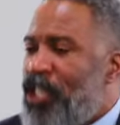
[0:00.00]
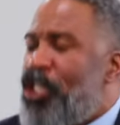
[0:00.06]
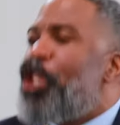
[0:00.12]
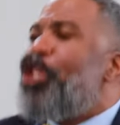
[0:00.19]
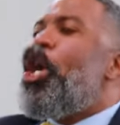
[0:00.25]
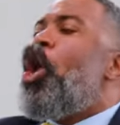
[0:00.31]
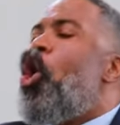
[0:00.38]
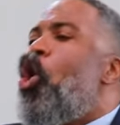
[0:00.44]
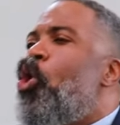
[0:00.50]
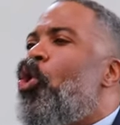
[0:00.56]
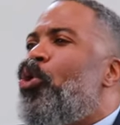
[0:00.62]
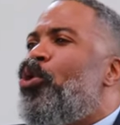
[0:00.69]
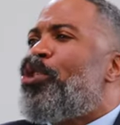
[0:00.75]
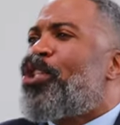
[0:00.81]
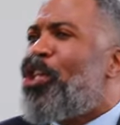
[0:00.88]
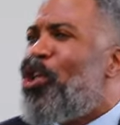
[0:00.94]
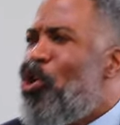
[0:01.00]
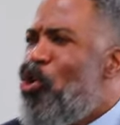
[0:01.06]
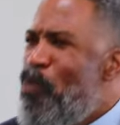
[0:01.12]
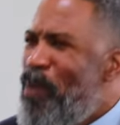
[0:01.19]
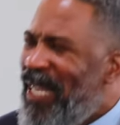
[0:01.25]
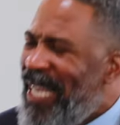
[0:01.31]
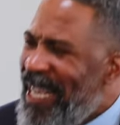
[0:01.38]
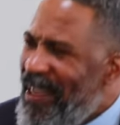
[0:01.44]
those who
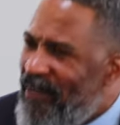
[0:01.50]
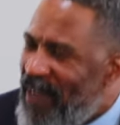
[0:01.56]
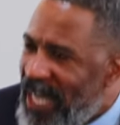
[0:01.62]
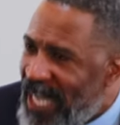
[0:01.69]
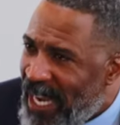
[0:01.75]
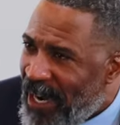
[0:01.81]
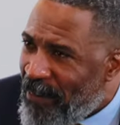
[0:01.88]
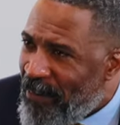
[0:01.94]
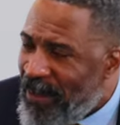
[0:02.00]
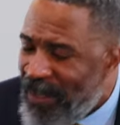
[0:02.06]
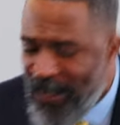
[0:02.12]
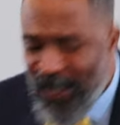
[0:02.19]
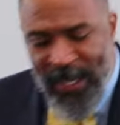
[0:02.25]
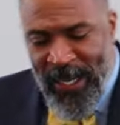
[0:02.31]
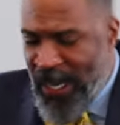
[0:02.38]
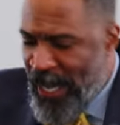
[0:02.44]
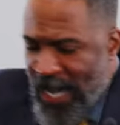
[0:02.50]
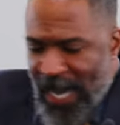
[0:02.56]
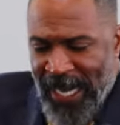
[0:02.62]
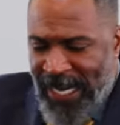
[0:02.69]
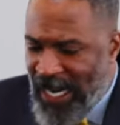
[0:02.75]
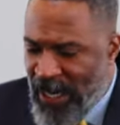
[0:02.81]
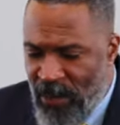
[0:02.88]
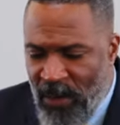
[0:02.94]
believe in him. I
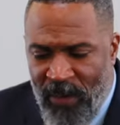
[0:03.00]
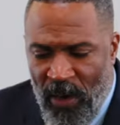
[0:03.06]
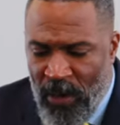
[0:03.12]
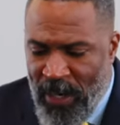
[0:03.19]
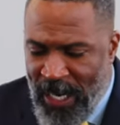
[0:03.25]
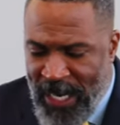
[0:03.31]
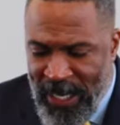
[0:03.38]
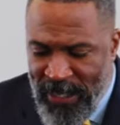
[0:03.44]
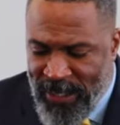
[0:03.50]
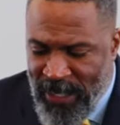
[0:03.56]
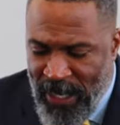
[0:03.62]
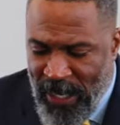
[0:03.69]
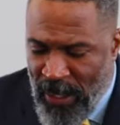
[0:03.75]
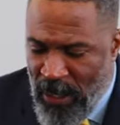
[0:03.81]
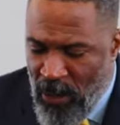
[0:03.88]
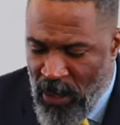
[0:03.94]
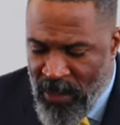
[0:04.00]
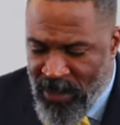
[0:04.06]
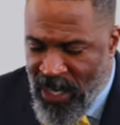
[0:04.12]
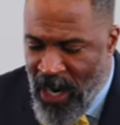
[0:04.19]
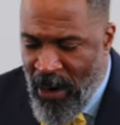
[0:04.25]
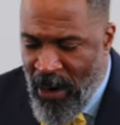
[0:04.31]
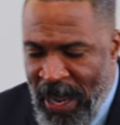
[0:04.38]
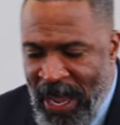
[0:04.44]
got to move on. I can't stay that long. I'm
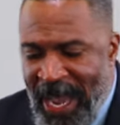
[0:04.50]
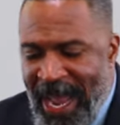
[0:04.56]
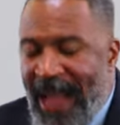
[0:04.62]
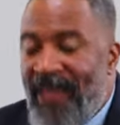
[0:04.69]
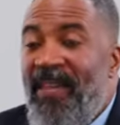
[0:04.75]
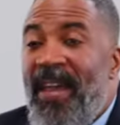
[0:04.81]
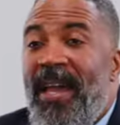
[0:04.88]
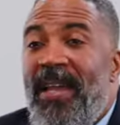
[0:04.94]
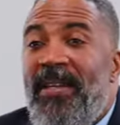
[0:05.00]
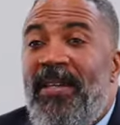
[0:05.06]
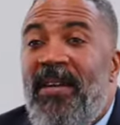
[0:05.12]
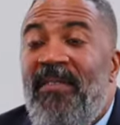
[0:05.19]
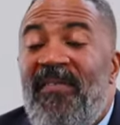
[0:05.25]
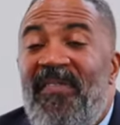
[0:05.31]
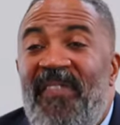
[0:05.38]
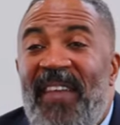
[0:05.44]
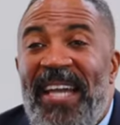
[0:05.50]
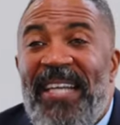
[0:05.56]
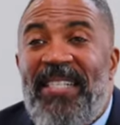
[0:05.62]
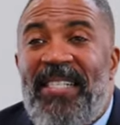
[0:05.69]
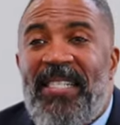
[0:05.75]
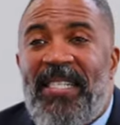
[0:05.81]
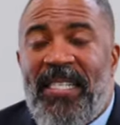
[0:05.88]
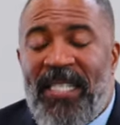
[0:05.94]
sorry. And then
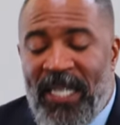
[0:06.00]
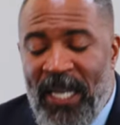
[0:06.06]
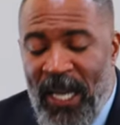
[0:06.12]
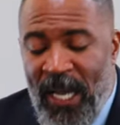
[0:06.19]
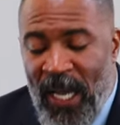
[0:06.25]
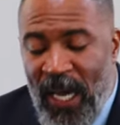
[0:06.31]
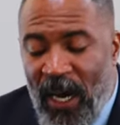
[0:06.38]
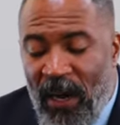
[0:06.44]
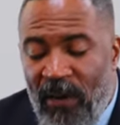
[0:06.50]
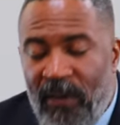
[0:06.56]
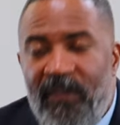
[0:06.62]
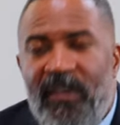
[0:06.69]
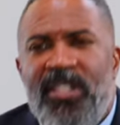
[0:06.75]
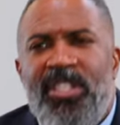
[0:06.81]
convicts of